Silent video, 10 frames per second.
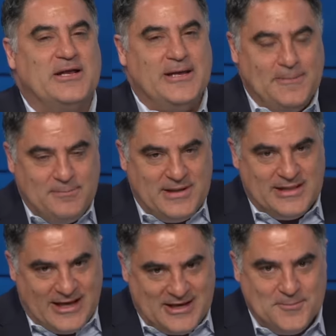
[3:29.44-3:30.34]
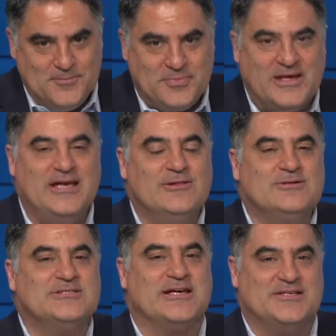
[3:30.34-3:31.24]
him, like he
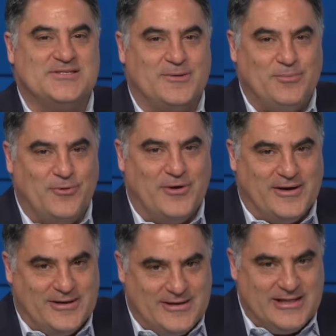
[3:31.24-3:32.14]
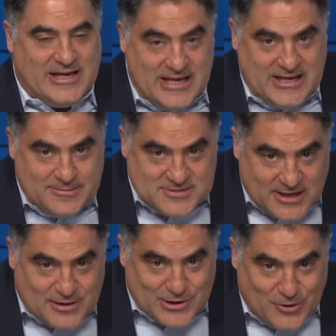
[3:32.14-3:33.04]
looks like at some point, like he keeps
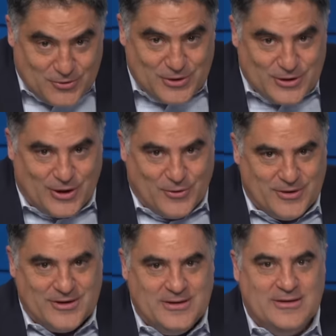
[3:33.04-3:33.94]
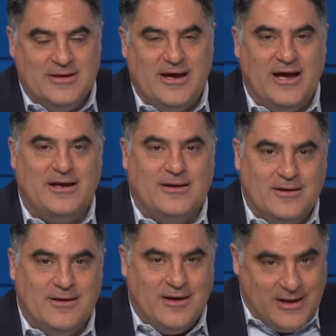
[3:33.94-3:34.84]
getting lower and lower, and
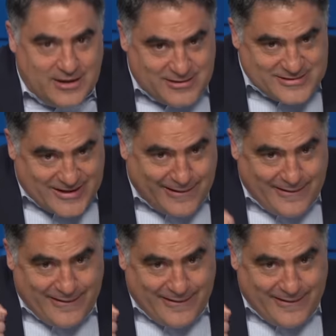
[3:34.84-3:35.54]
and he's like,